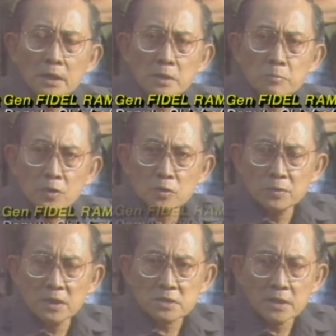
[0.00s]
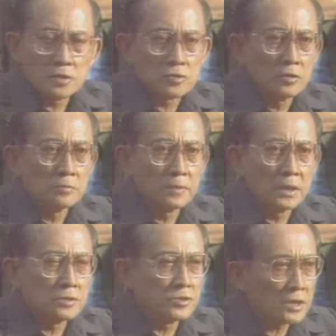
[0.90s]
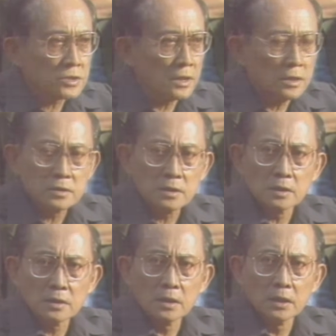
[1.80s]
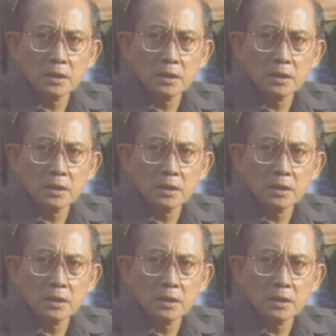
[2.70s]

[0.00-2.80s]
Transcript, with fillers: imbued with a sense of justice and